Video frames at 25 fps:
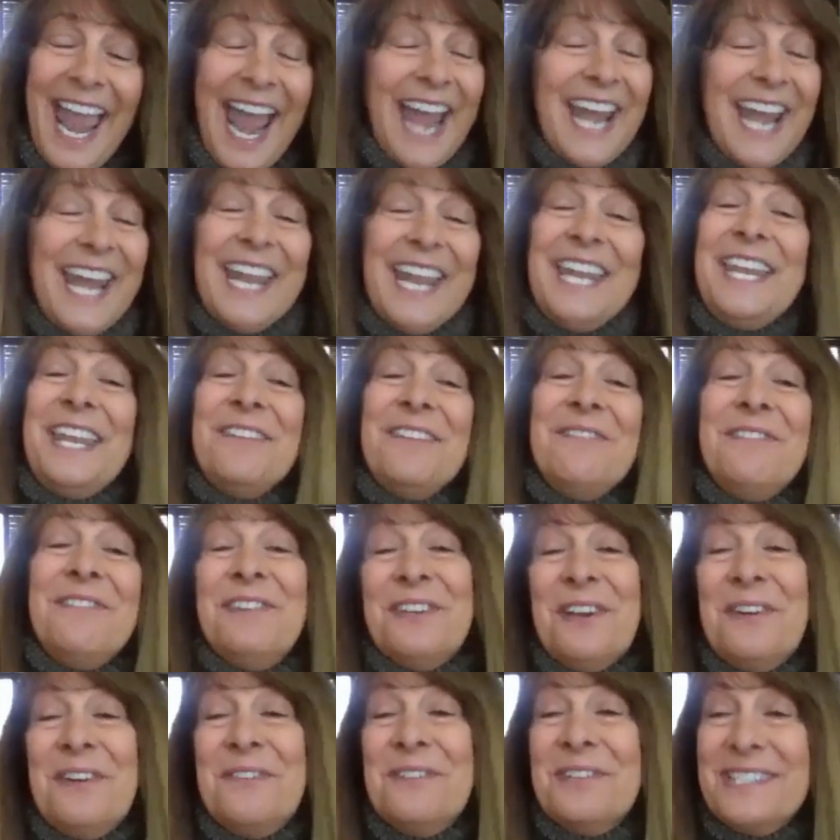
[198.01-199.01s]
I didn't
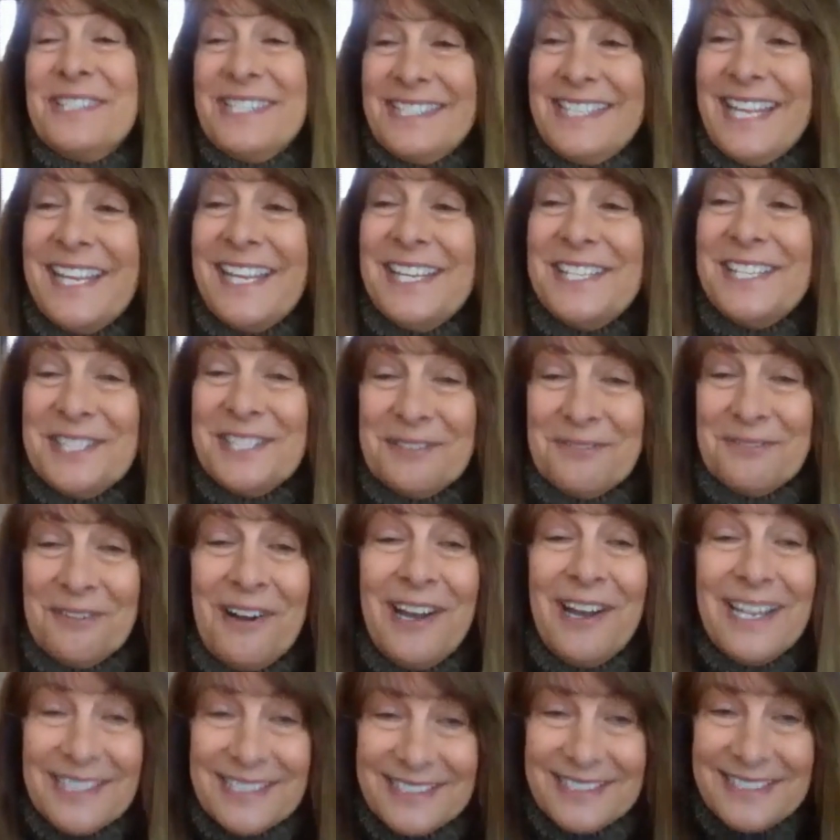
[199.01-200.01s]
even know what staging
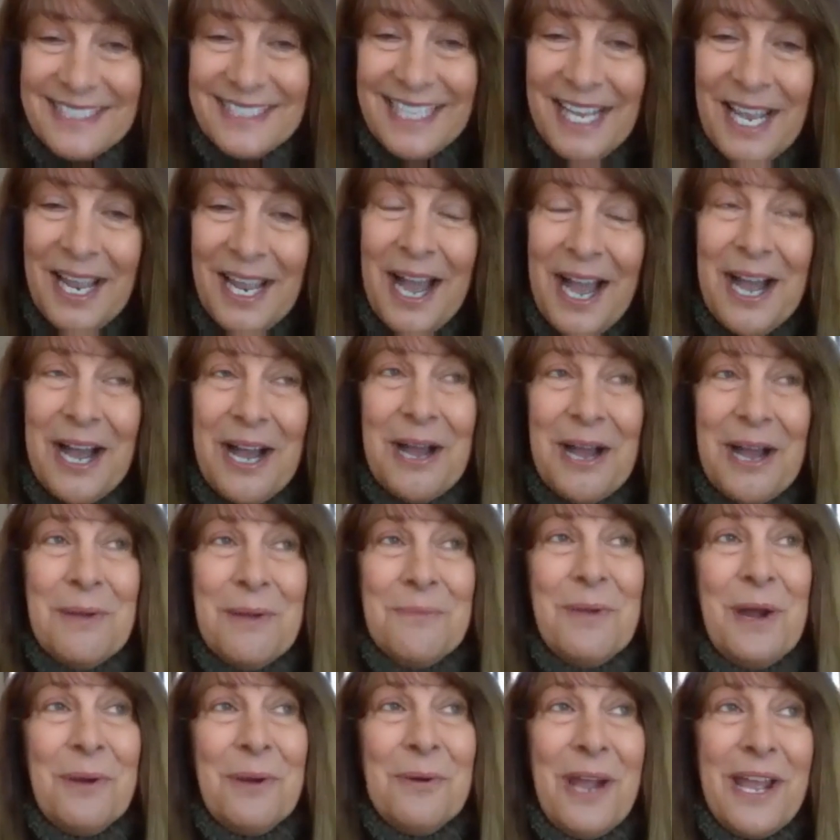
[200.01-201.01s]
was
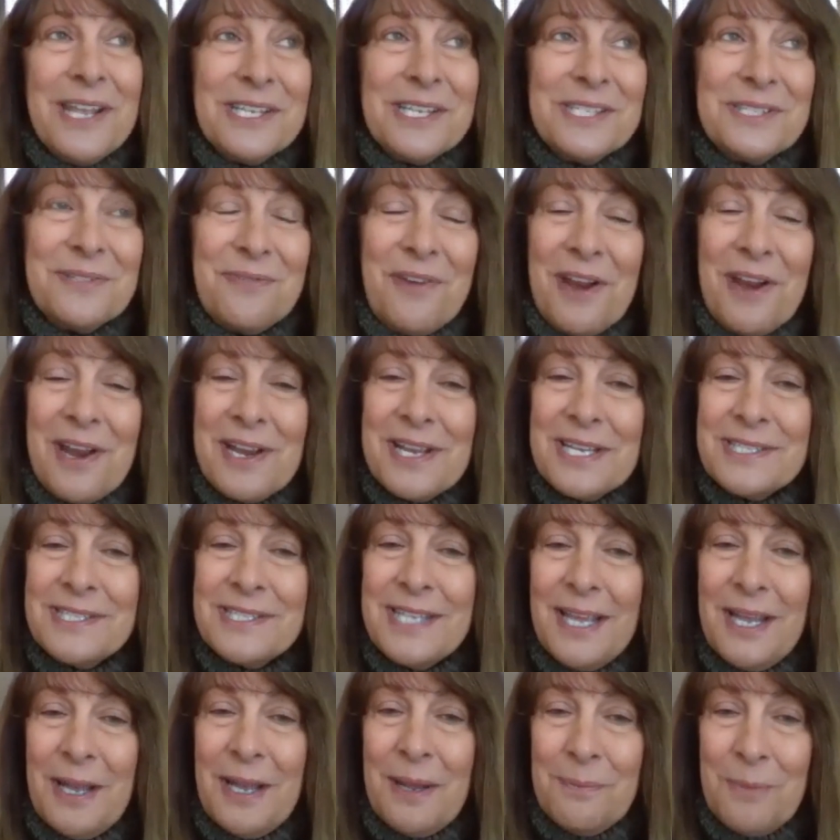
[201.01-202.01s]
as far
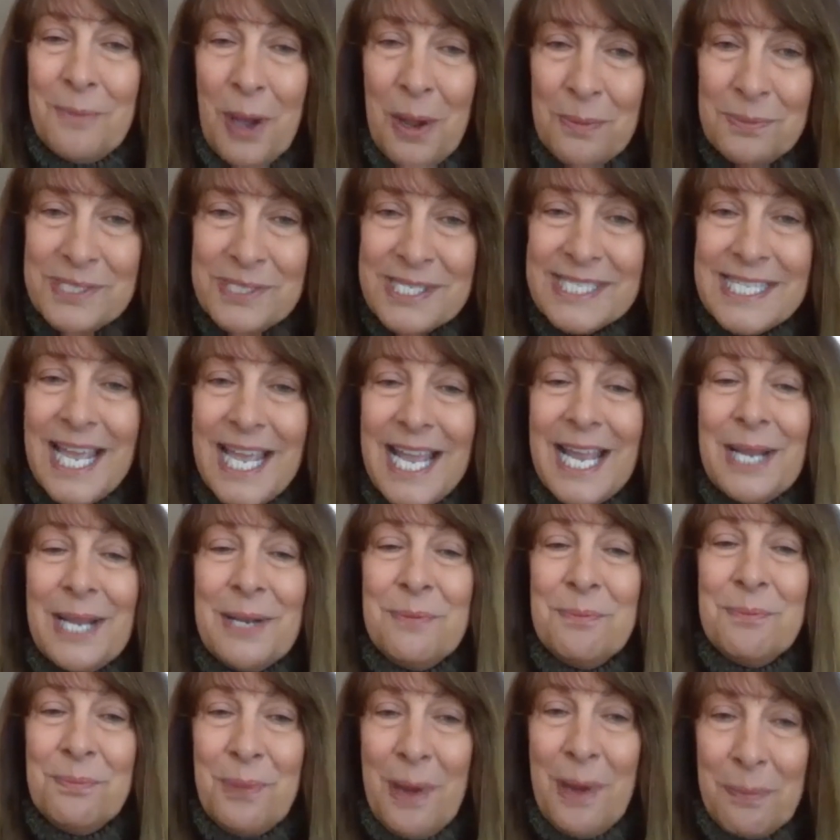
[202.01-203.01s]
as home
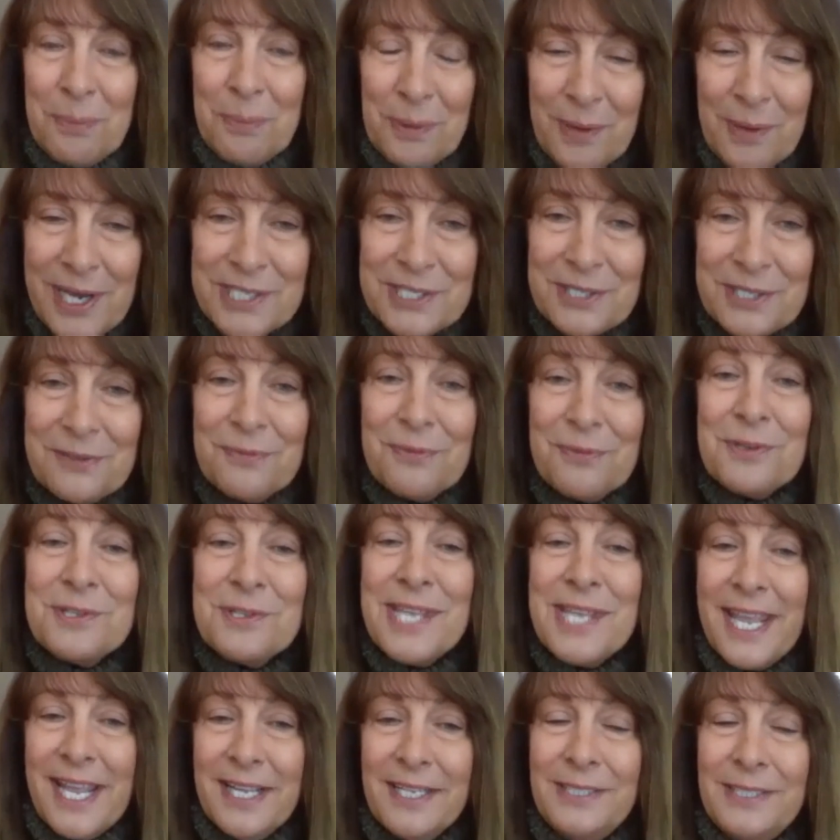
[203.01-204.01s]
design, preparation for
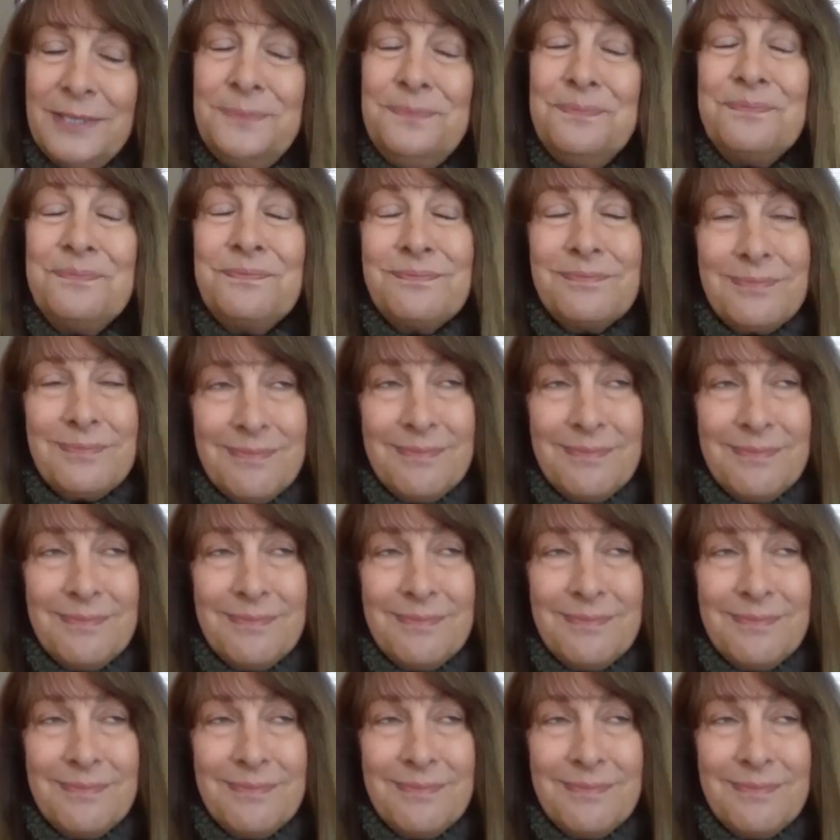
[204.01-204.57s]
sale.